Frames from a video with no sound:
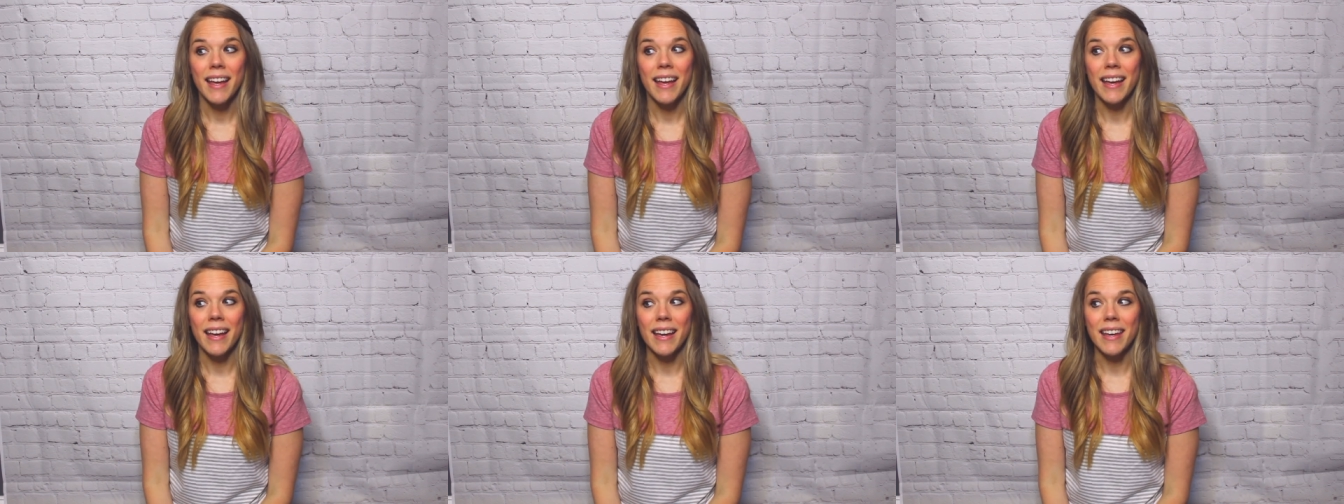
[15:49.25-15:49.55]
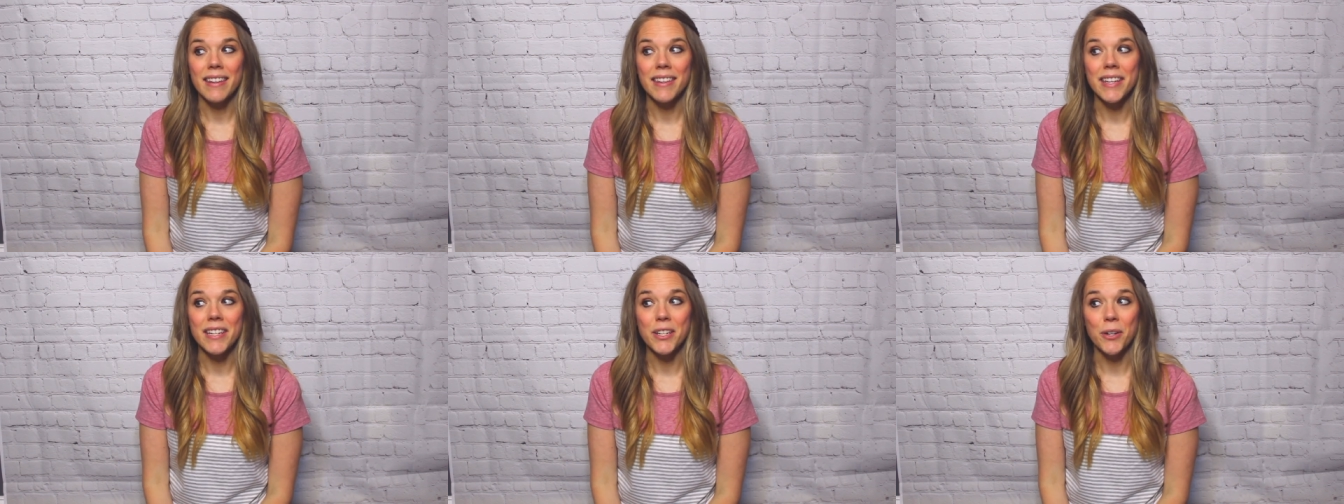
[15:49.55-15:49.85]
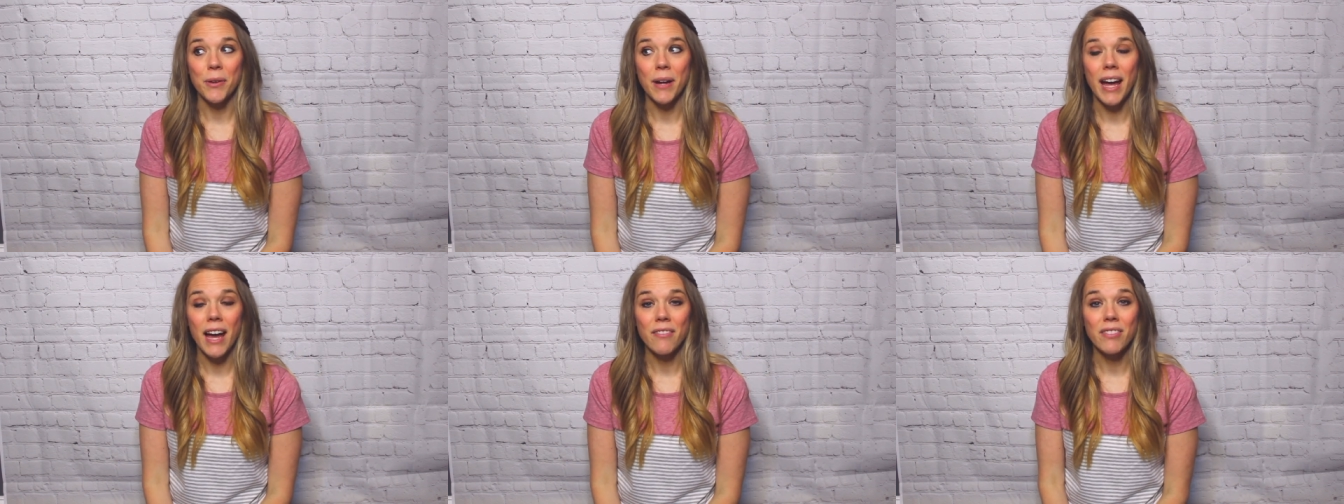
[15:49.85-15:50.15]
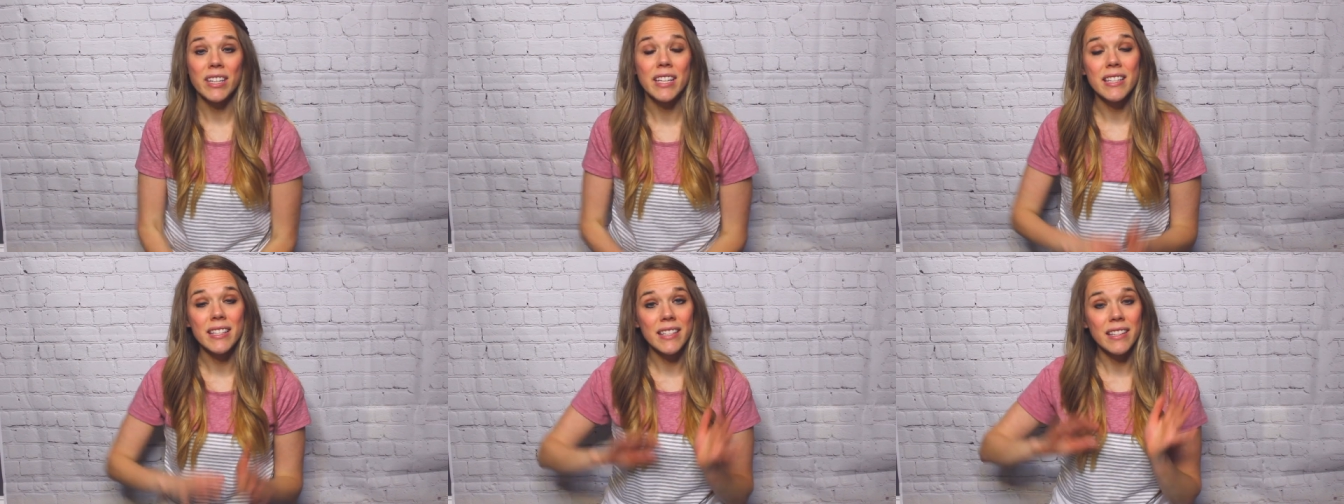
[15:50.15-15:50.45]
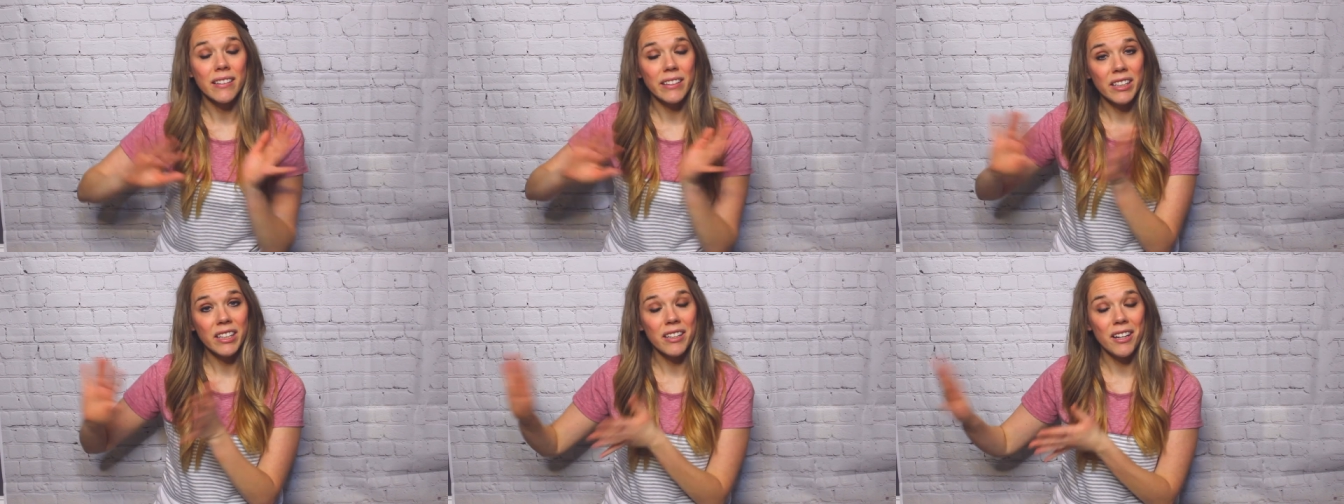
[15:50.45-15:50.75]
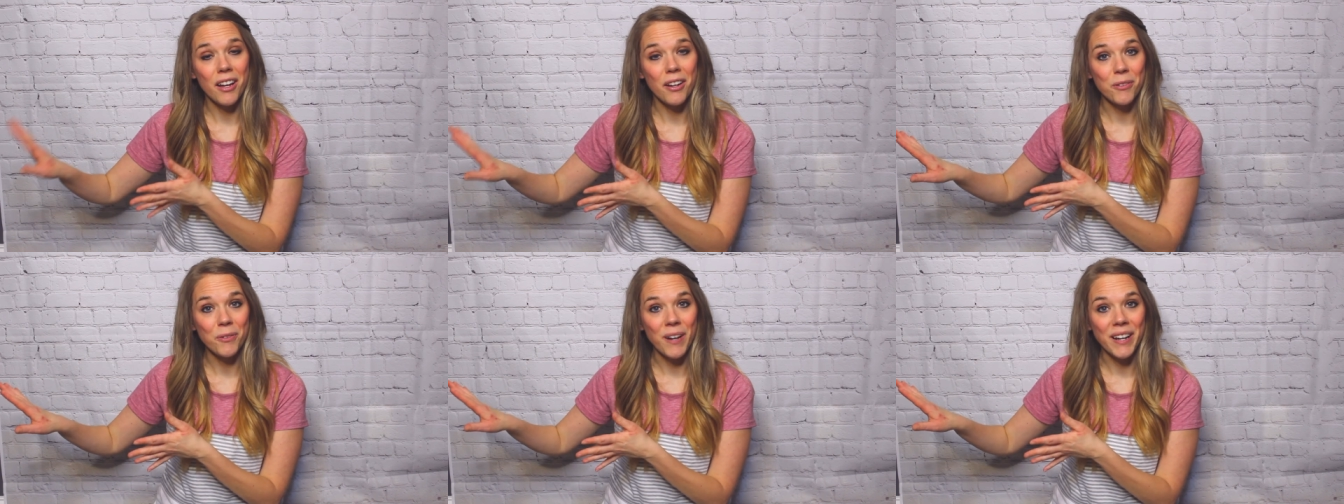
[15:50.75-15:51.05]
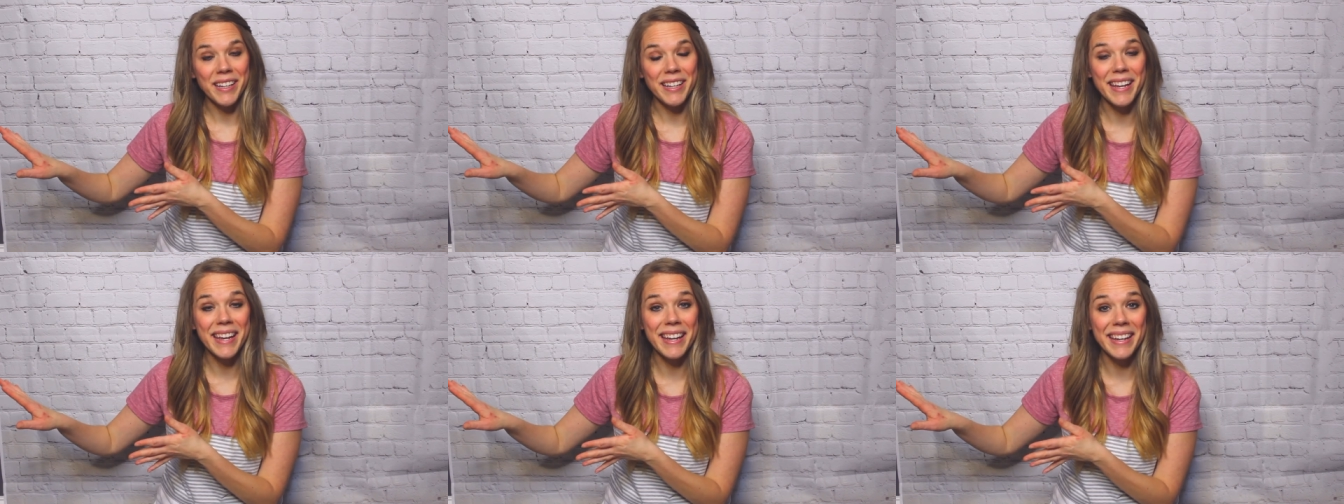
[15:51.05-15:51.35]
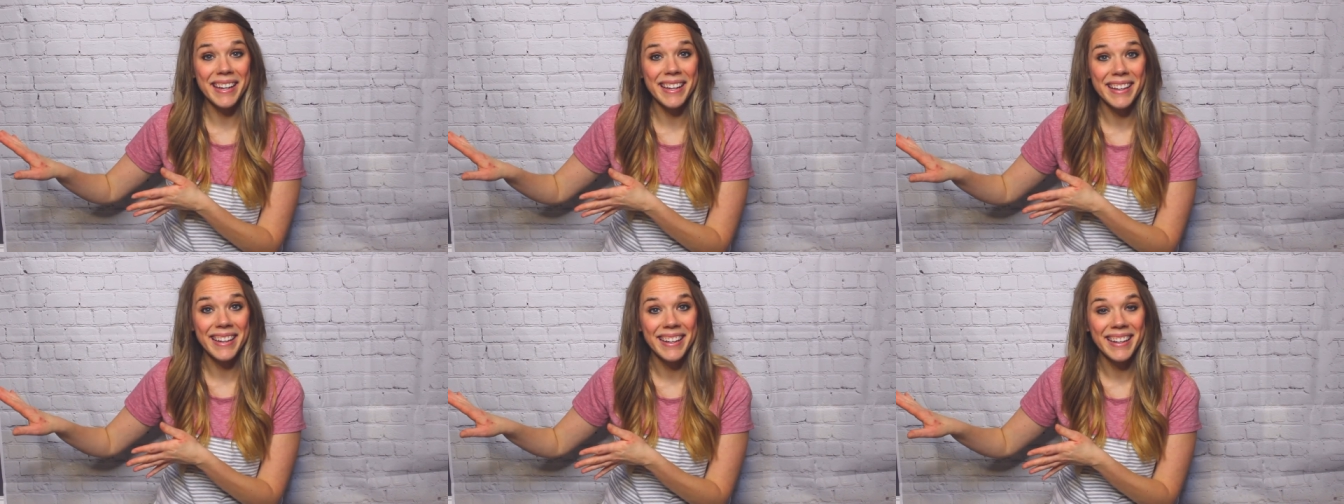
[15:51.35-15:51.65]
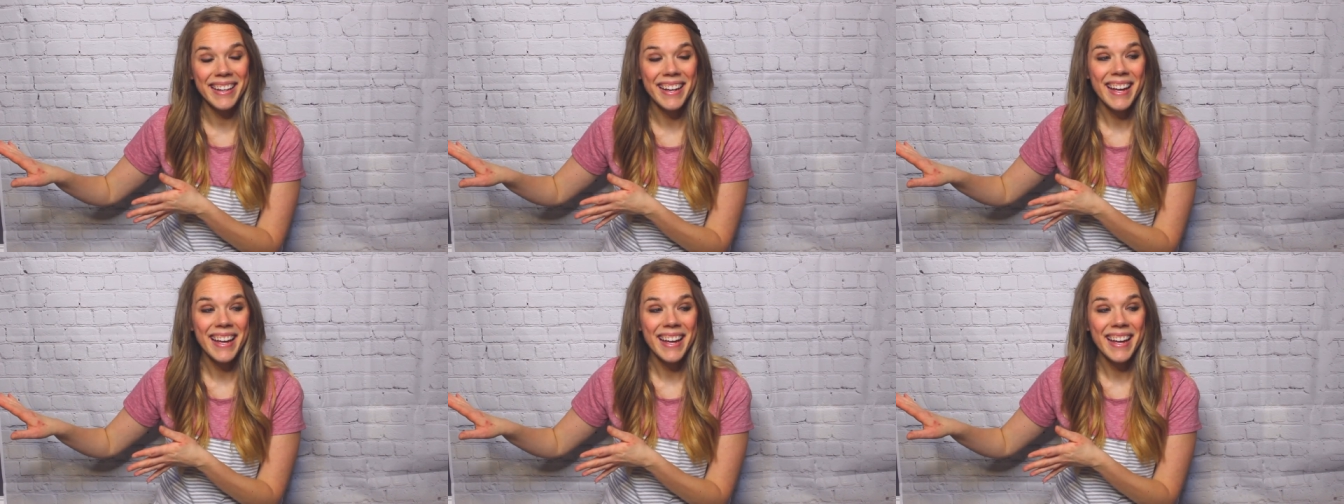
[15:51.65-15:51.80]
and they don't have a gazillion already